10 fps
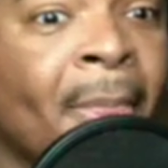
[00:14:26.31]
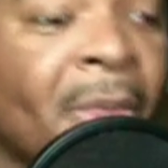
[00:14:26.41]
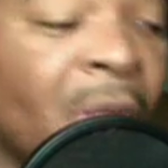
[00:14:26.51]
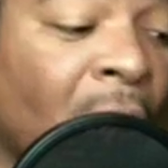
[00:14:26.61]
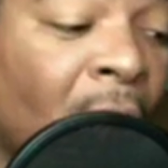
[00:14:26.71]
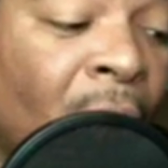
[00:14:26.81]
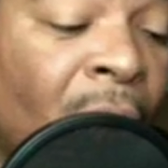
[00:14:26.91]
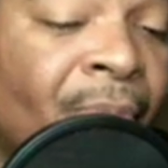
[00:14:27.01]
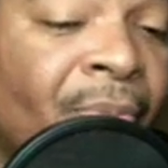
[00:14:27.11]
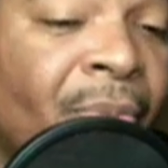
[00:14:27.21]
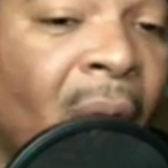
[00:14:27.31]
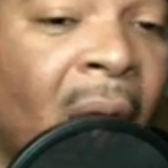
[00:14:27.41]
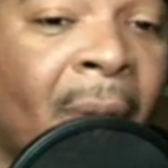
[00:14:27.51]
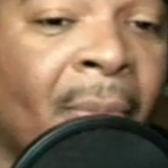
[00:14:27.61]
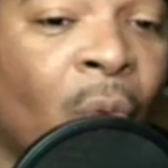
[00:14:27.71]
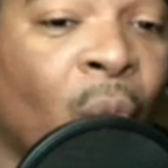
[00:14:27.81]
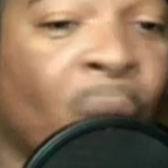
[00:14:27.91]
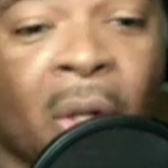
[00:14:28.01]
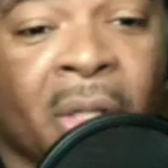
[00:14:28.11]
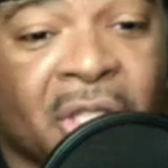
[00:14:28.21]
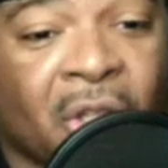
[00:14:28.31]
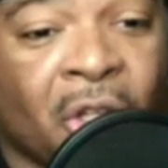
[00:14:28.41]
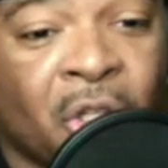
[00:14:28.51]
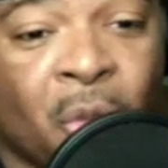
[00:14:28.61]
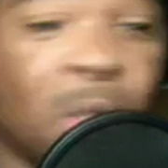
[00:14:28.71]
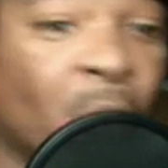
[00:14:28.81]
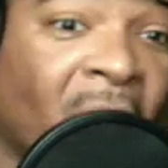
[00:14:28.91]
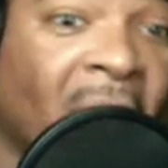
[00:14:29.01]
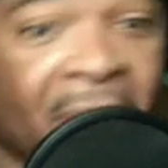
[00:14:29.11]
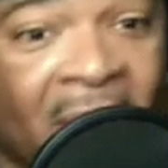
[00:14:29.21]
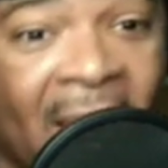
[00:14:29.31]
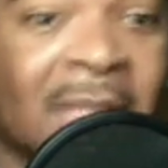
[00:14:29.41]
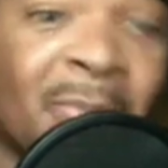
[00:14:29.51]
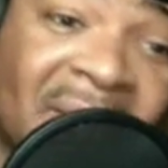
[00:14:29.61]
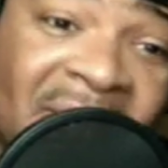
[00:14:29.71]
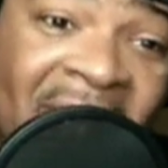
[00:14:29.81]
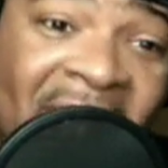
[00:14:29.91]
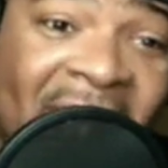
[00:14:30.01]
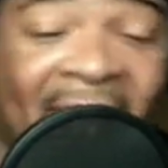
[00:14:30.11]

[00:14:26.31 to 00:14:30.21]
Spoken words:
we only saw you when you were running for class president,